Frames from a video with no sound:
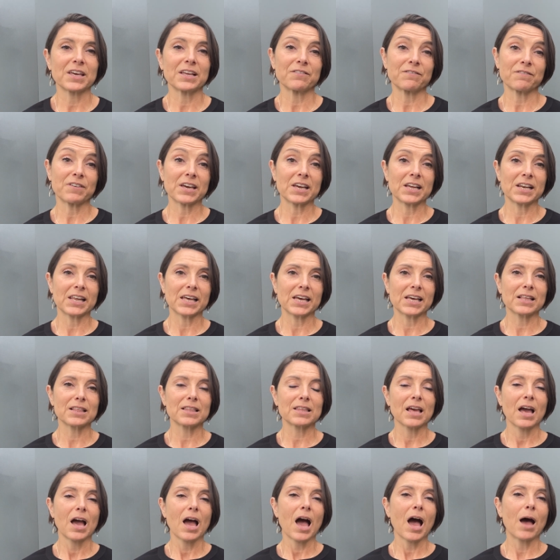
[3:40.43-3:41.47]

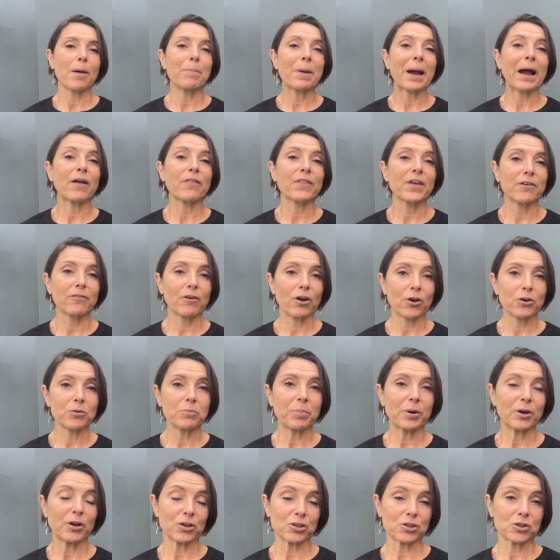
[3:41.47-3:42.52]
feelings about their own
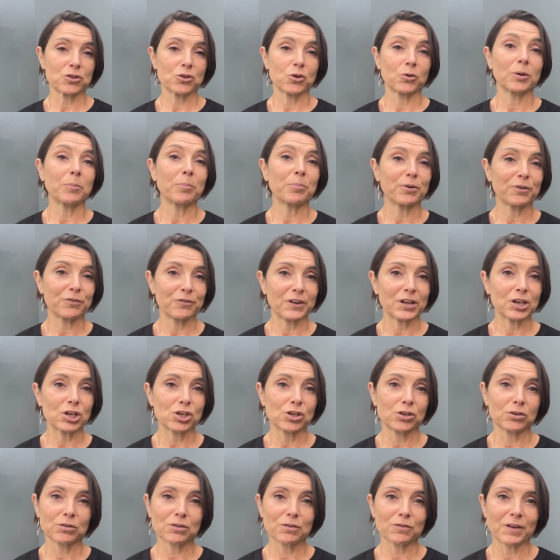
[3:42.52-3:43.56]
personal and
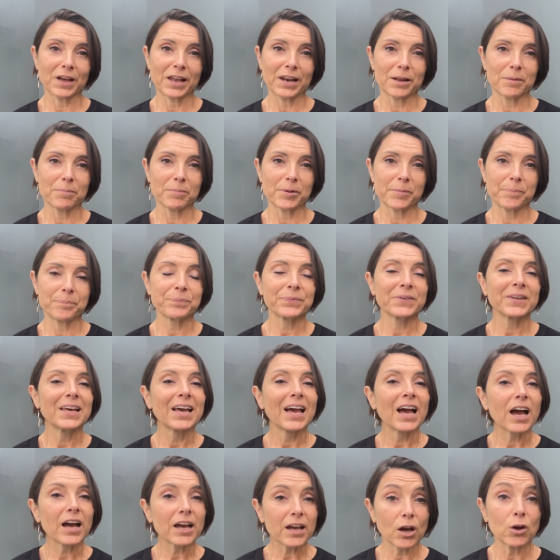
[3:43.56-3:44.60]
professional development.
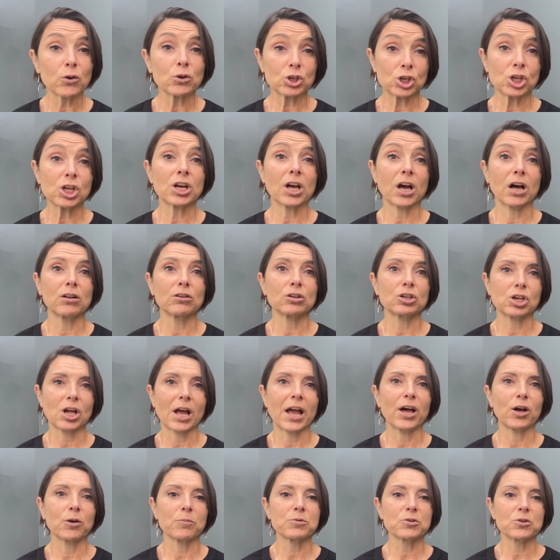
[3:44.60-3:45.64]
Coaching culture
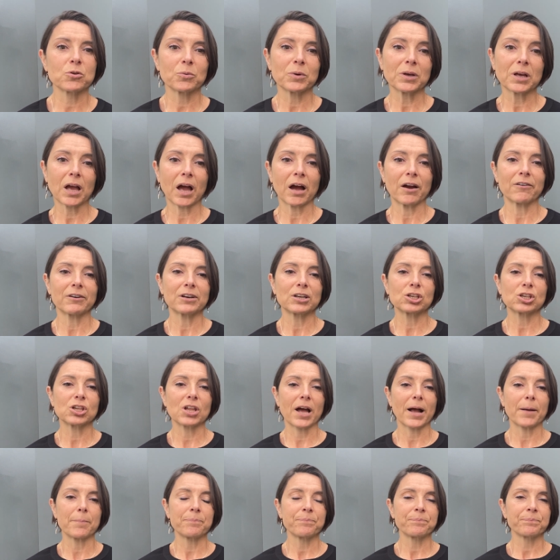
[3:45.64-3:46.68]
helps to encourage
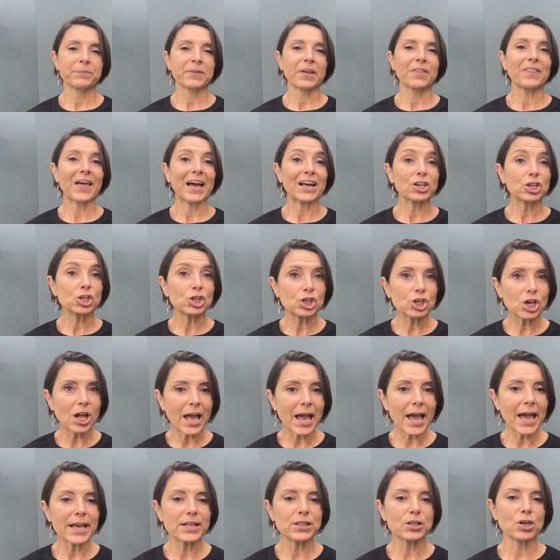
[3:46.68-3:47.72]
that
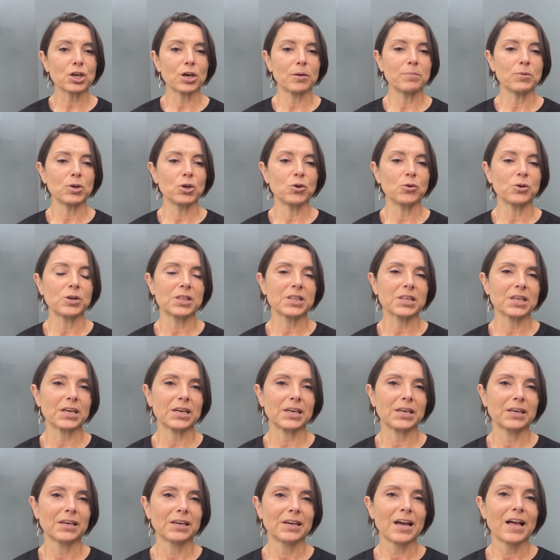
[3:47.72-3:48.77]
shared
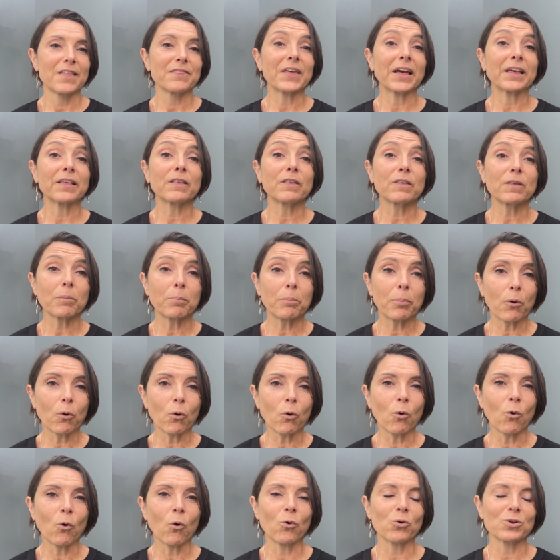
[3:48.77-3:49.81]
community, that
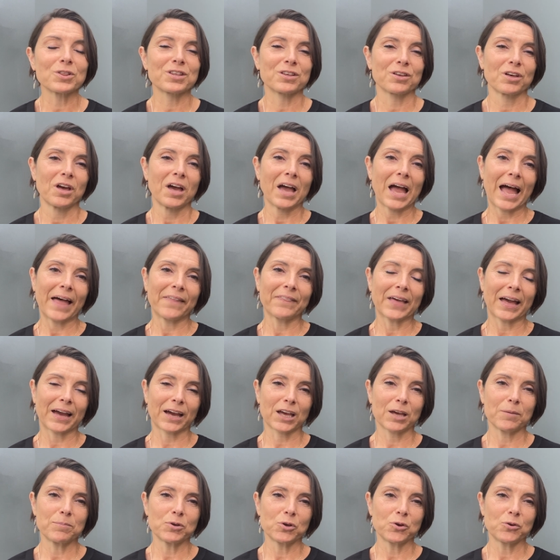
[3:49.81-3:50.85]
support and that
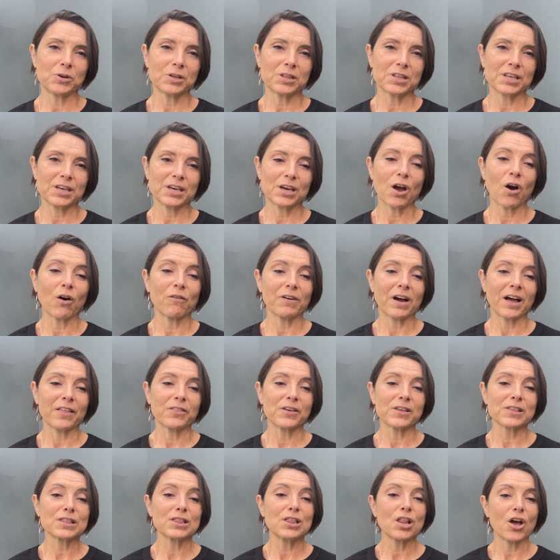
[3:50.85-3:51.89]
community of
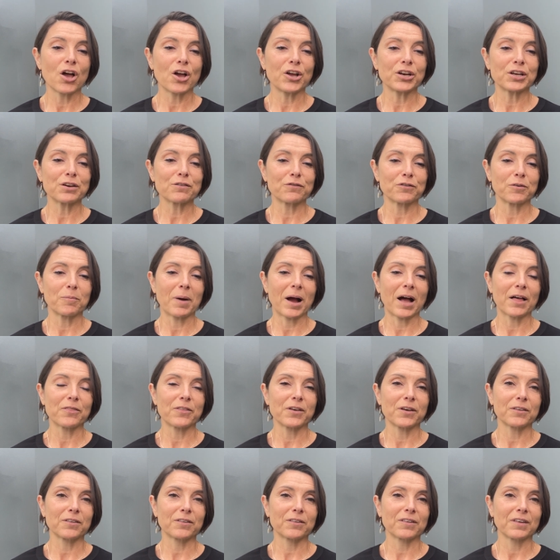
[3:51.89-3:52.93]
others, learning from
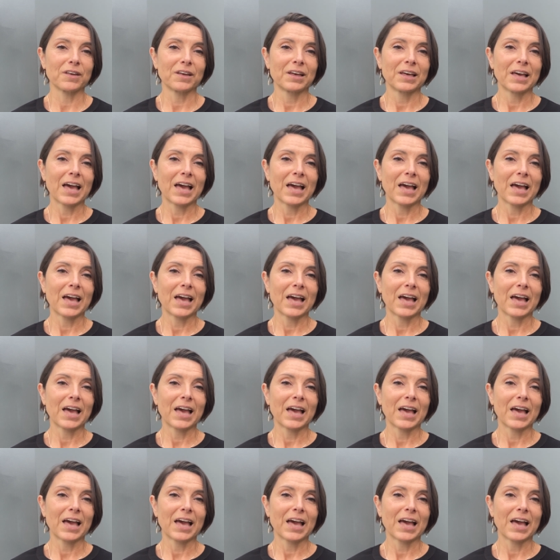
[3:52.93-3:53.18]
others.